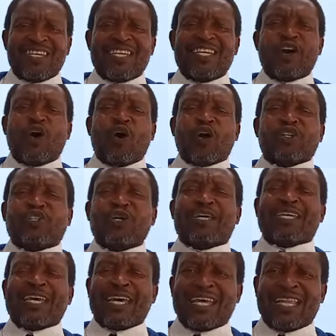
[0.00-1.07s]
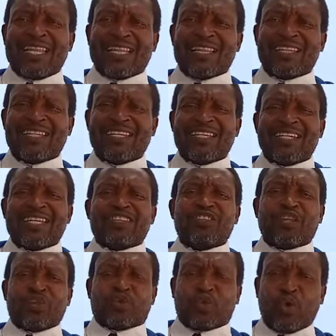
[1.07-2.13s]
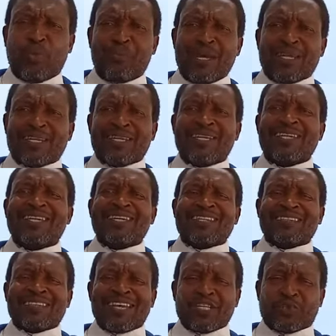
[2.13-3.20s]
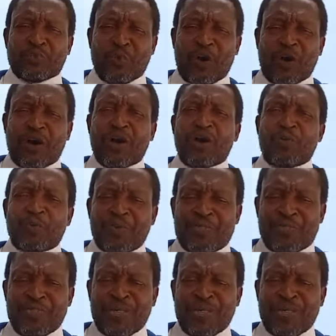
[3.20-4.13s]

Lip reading: he also killed the two men that were with